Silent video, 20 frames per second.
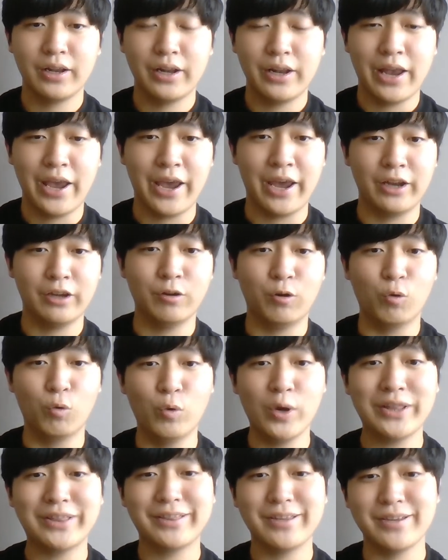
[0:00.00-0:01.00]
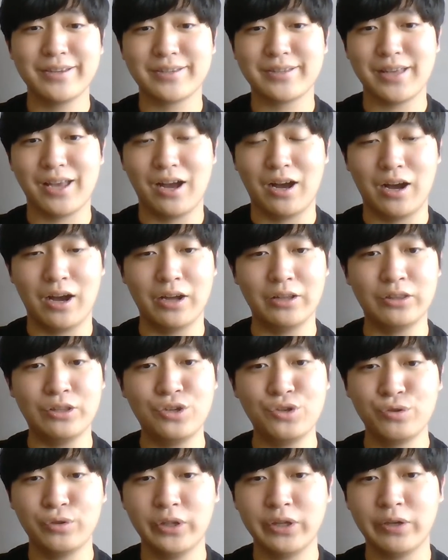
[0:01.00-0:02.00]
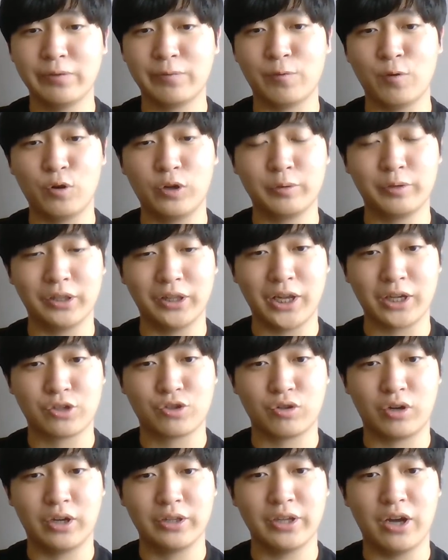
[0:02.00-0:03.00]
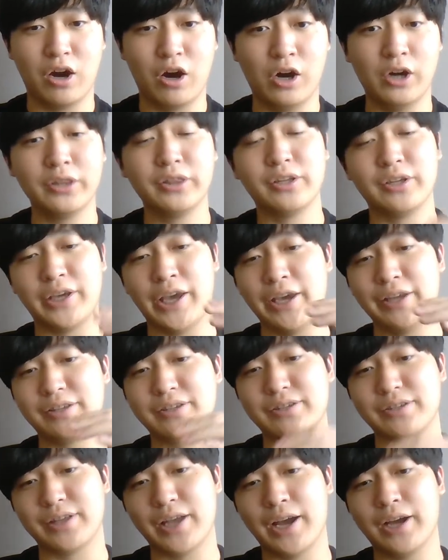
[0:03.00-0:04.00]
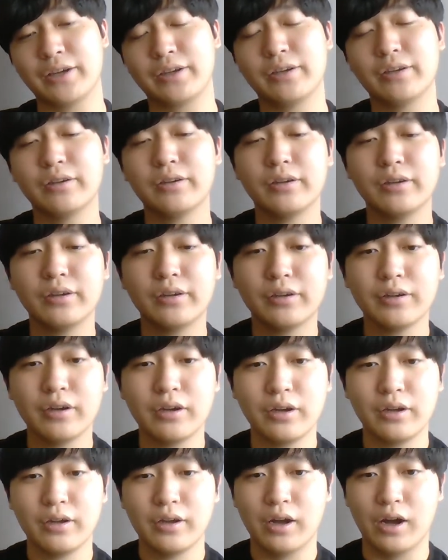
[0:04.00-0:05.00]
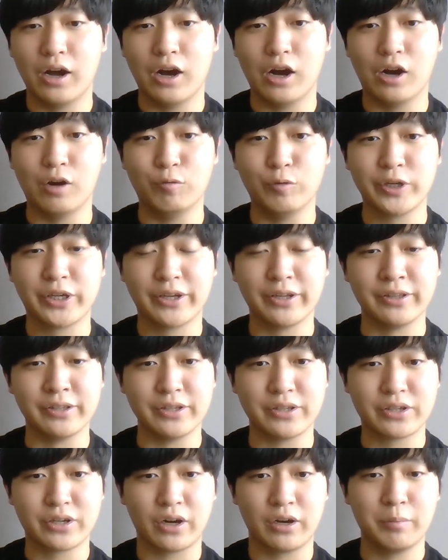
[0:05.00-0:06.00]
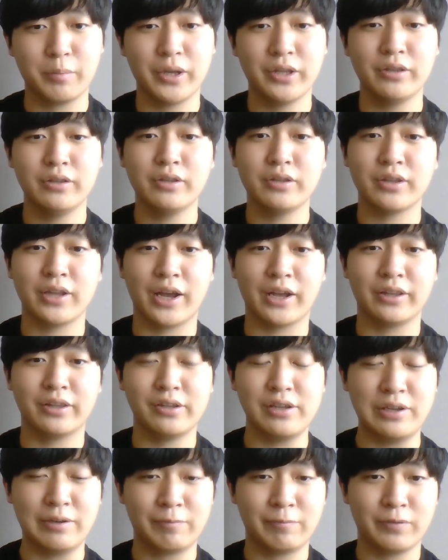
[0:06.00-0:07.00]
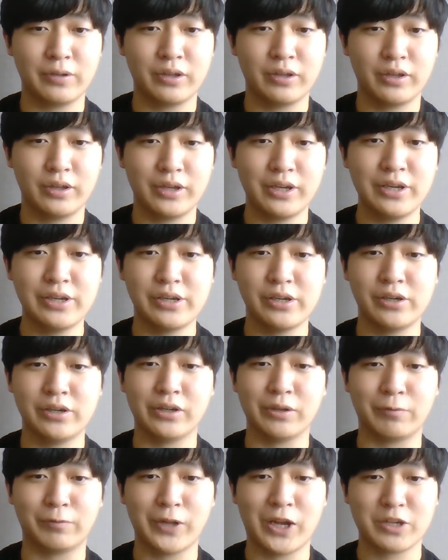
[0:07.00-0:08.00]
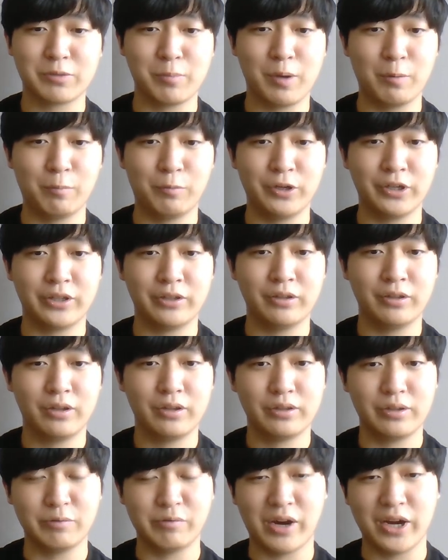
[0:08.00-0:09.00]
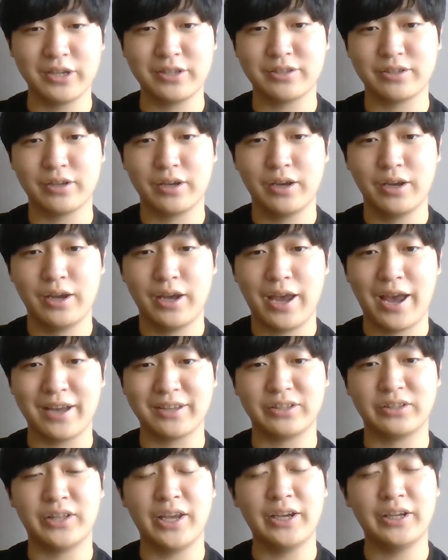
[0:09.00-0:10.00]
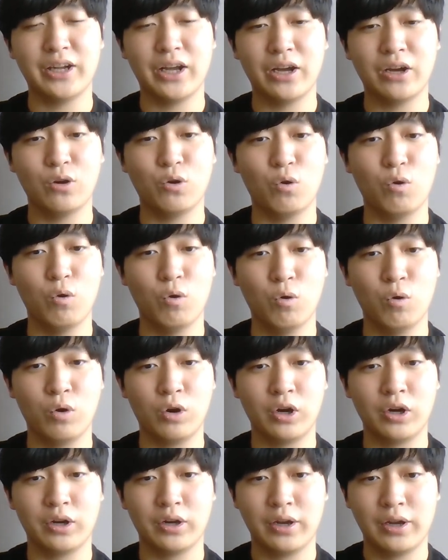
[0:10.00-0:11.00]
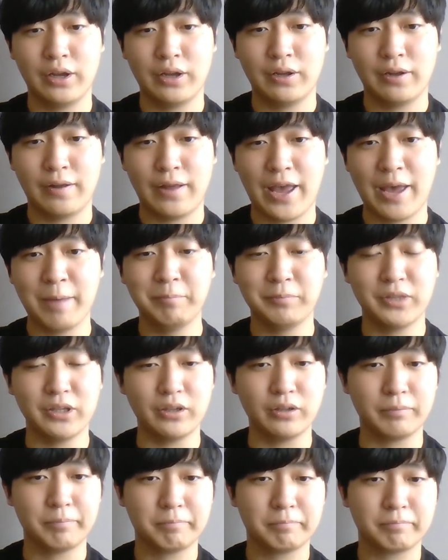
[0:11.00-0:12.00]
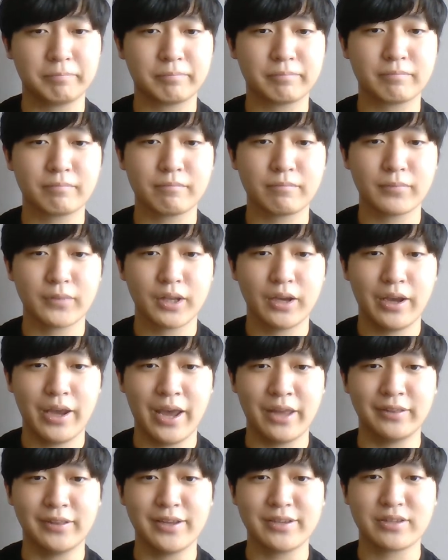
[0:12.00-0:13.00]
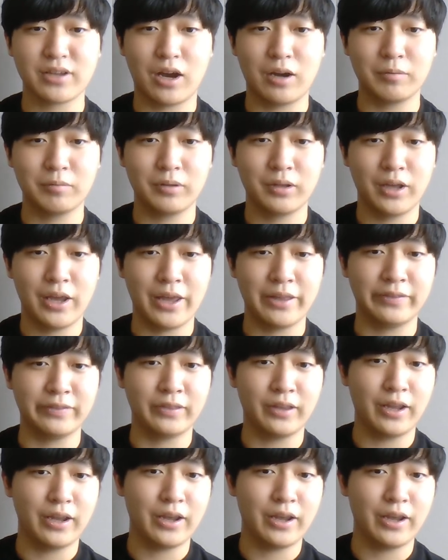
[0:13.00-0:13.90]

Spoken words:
And with this newly formed electron on the gate stack, we can determine that if either the flash memory device has data or empty. And this op- and